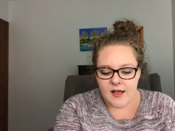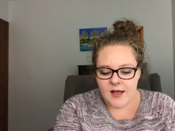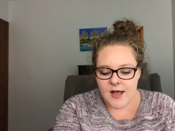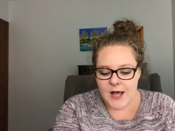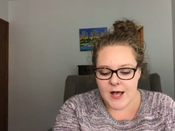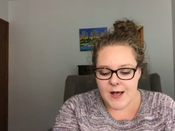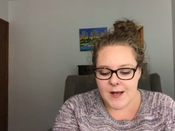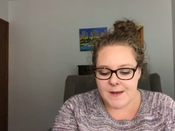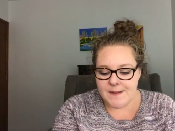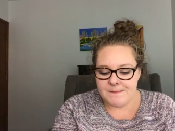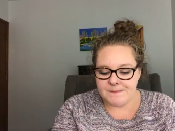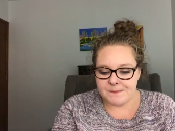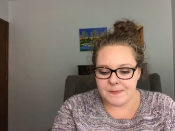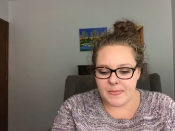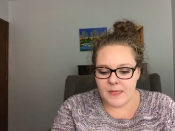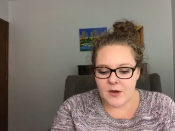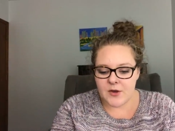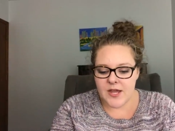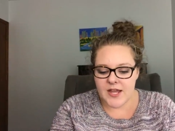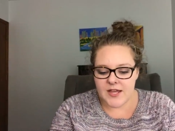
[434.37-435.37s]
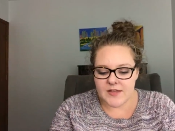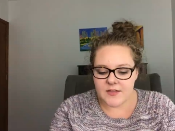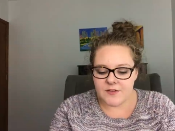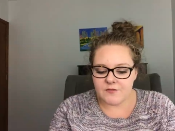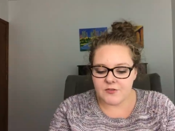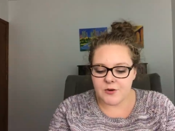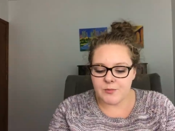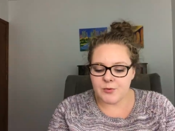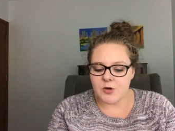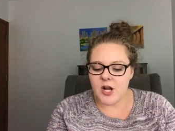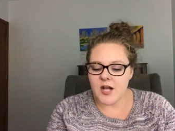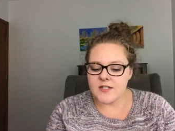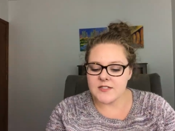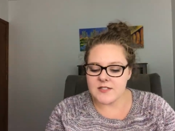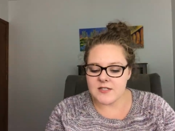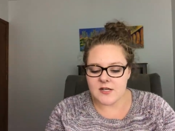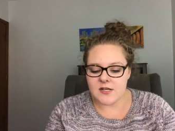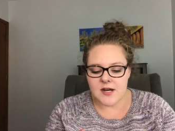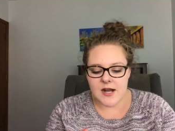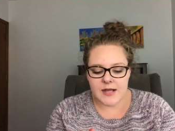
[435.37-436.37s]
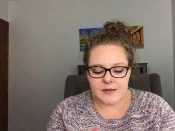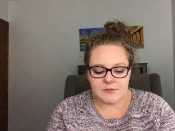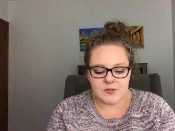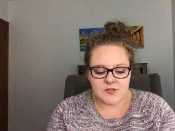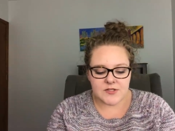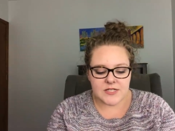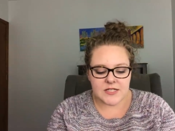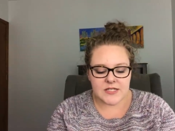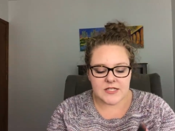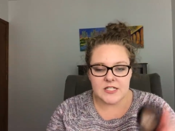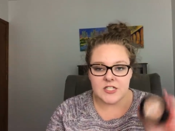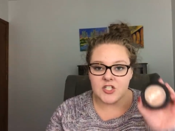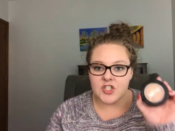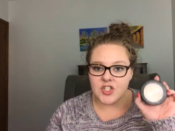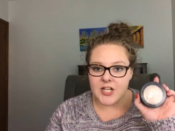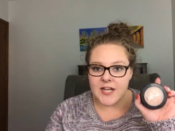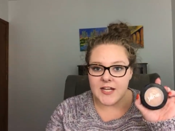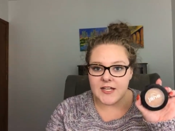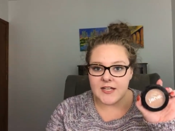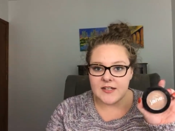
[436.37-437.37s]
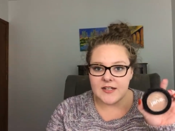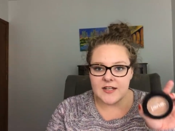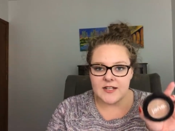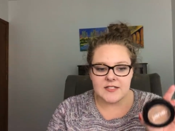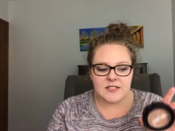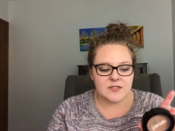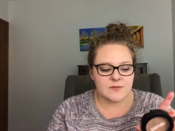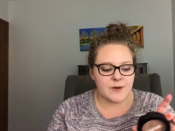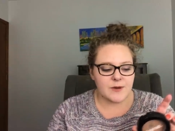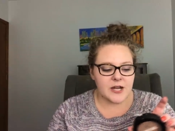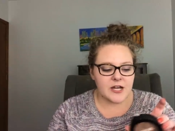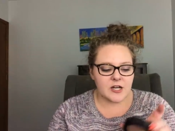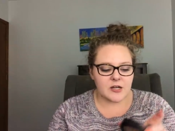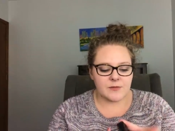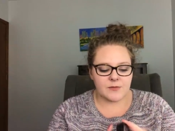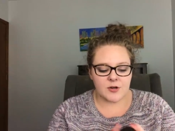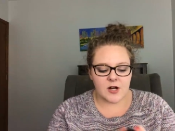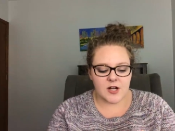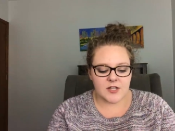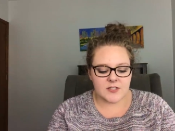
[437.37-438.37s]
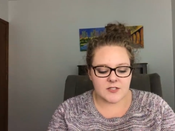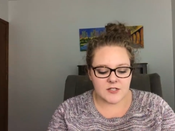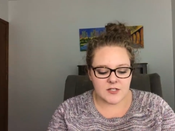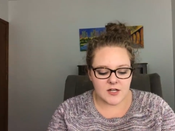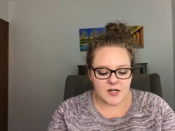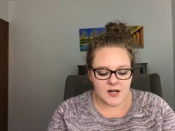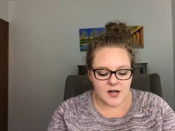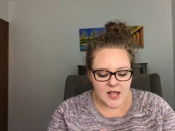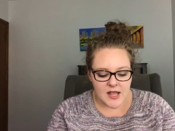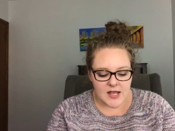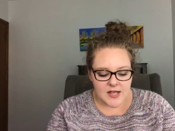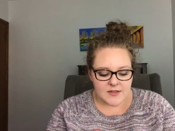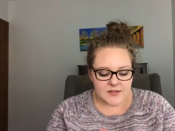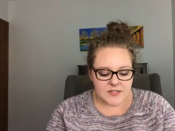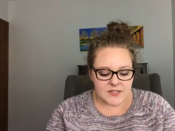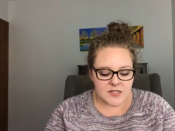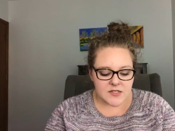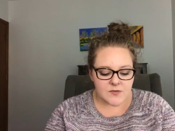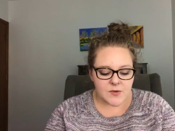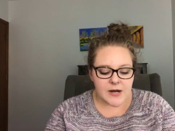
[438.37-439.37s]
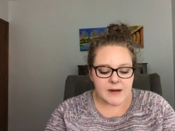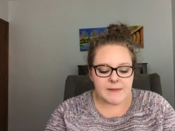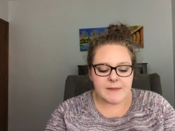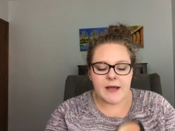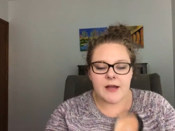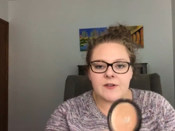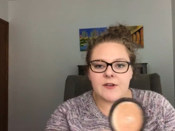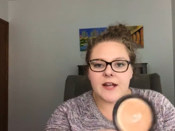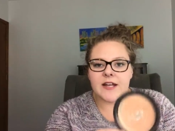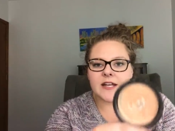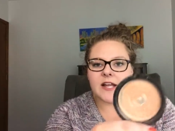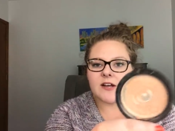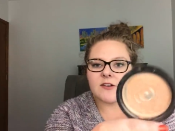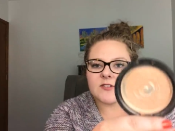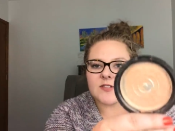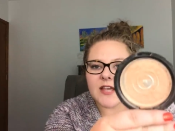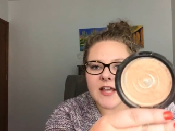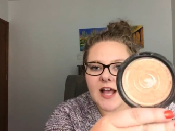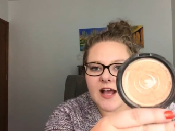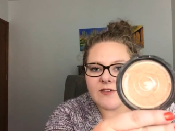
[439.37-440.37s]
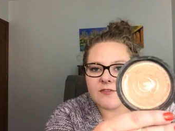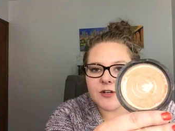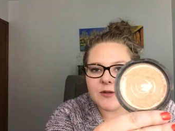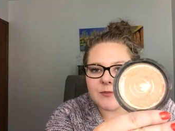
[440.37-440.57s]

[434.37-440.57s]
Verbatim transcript: Um, okay, and then for bronzer, I'm using the Jane Inspire Bronzer. This is where I'm at right now, so I have